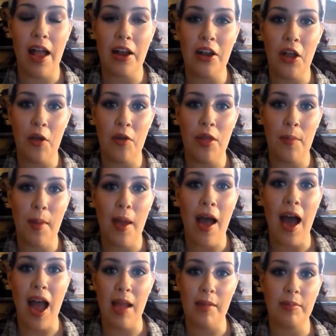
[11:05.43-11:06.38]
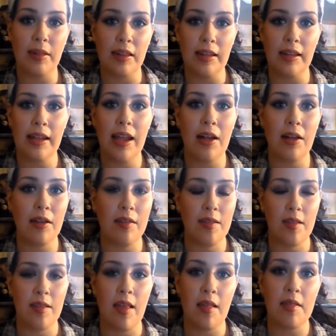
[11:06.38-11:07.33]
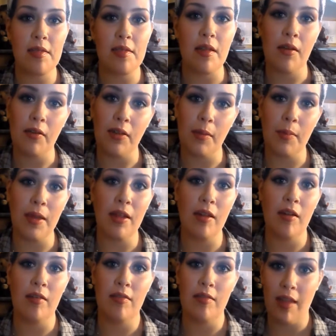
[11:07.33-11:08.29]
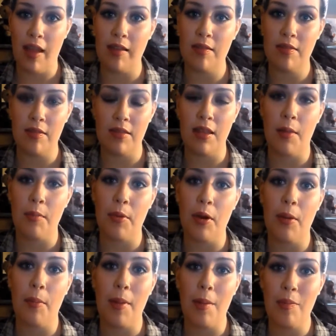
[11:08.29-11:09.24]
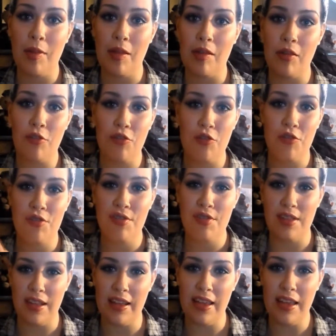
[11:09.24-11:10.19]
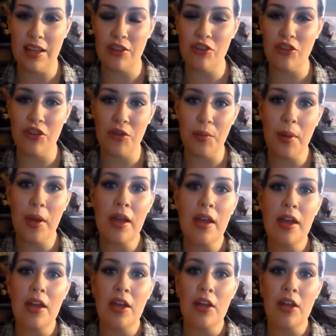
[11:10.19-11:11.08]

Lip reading: I know that my high platelet count isn't necessarily because that's the number my platelets are sticking to.